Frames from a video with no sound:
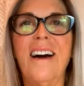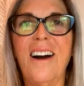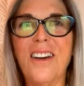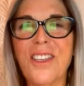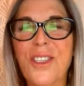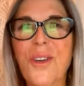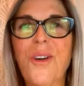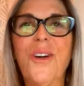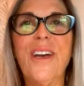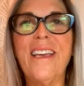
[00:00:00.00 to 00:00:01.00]
our
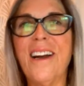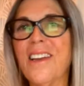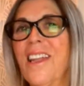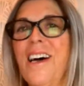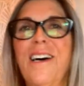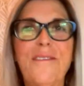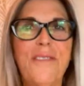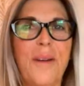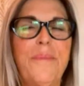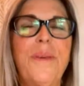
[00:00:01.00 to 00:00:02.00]
joy, our love,
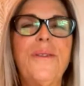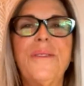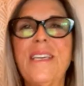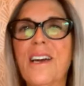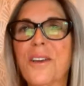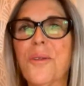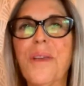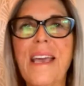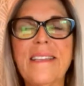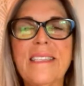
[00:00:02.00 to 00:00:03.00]
our beauty, our
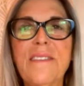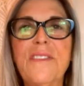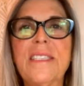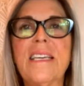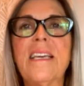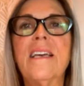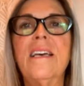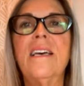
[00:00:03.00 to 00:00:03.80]
creativity.